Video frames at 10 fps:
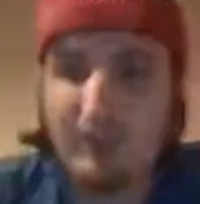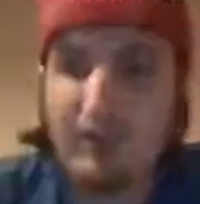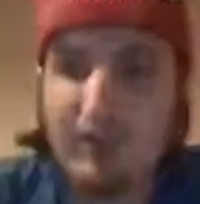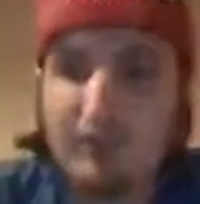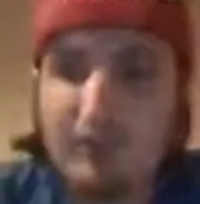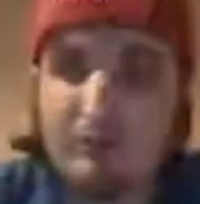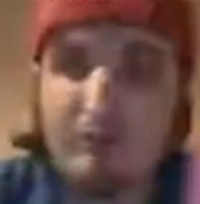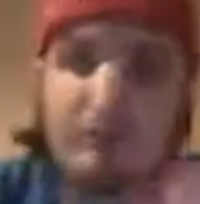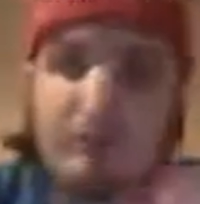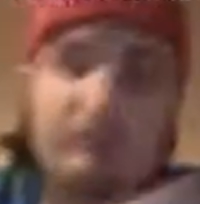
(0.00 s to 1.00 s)
And you can
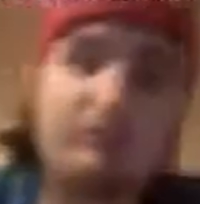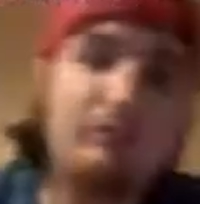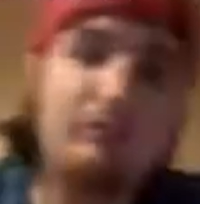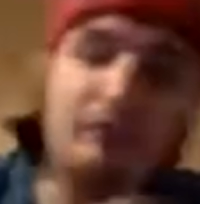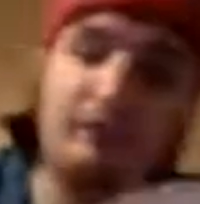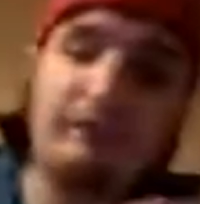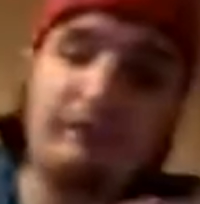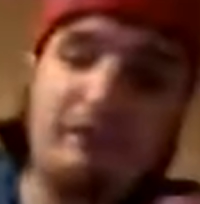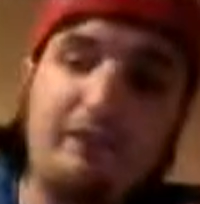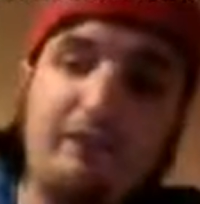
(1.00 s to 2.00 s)
also run your
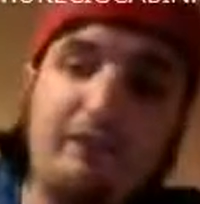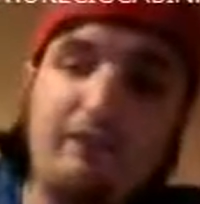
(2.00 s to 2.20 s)
350